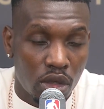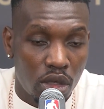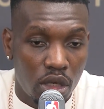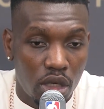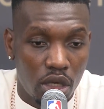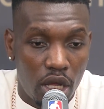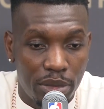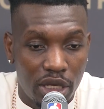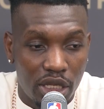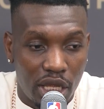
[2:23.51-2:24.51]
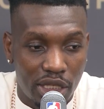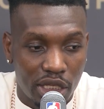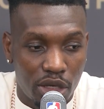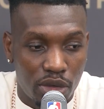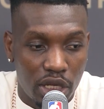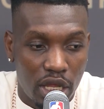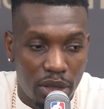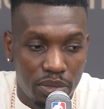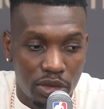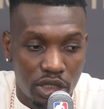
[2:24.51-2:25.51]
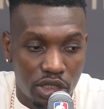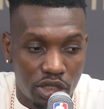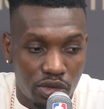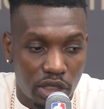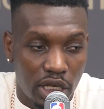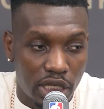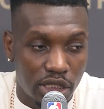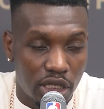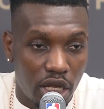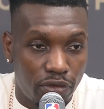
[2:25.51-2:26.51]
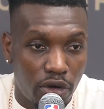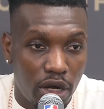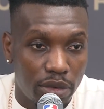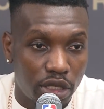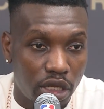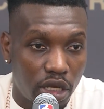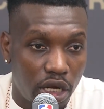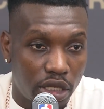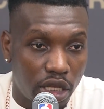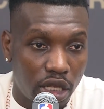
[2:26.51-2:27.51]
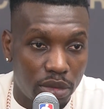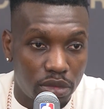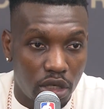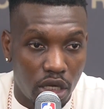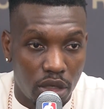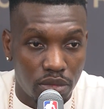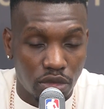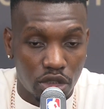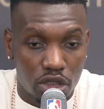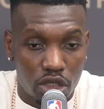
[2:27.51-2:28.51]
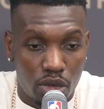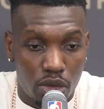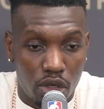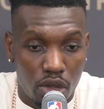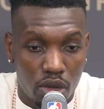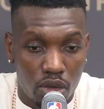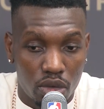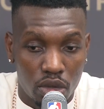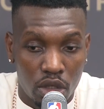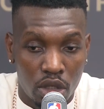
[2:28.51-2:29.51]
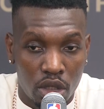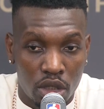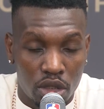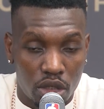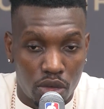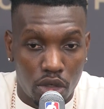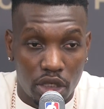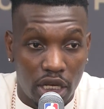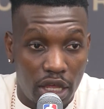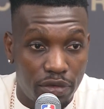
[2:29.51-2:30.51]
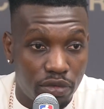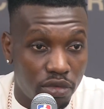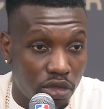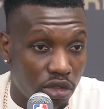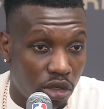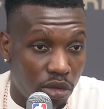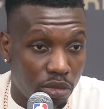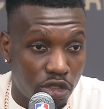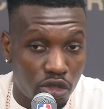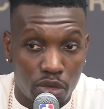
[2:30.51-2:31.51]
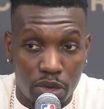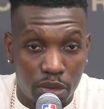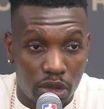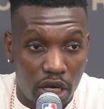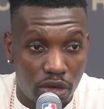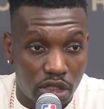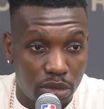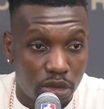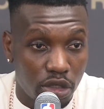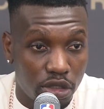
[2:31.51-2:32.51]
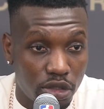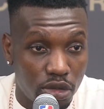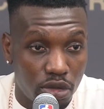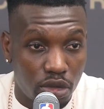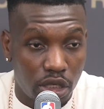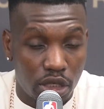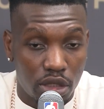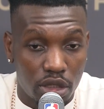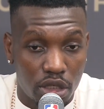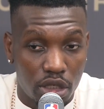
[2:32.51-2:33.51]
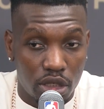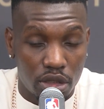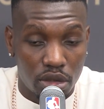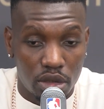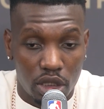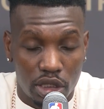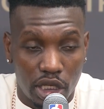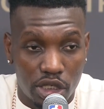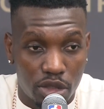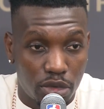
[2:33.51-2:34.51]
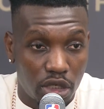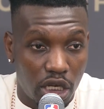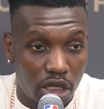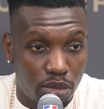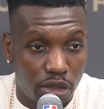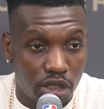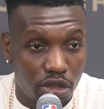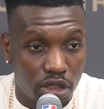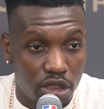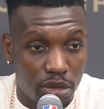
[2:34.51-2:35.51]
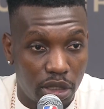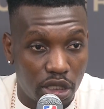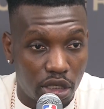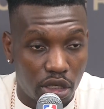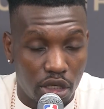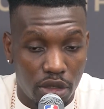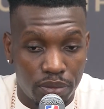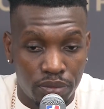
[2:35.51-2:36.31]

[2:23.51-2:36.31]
Uh, I mean, I, I, think it really helped me just realizing how far I became. I came, um, just the role, the role that I've you know showed people that I was able to do, and the intangible that I could bring to a team. I think uh,